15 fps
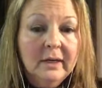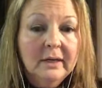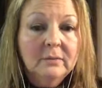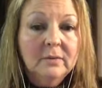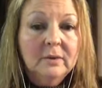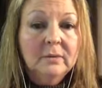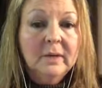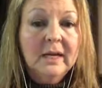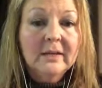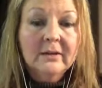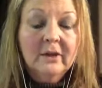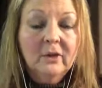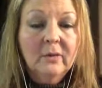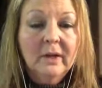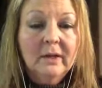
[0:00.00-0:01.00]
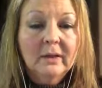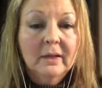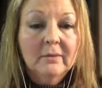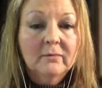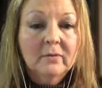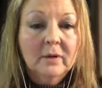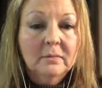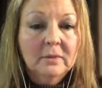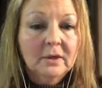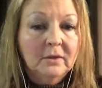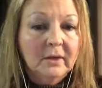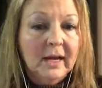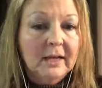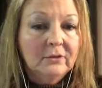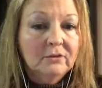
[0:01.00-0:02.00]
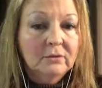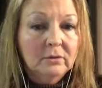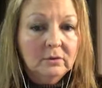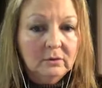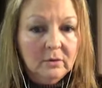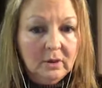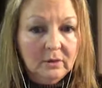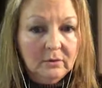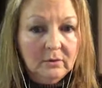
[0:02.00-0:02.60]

We're rescuing them from their natural growth.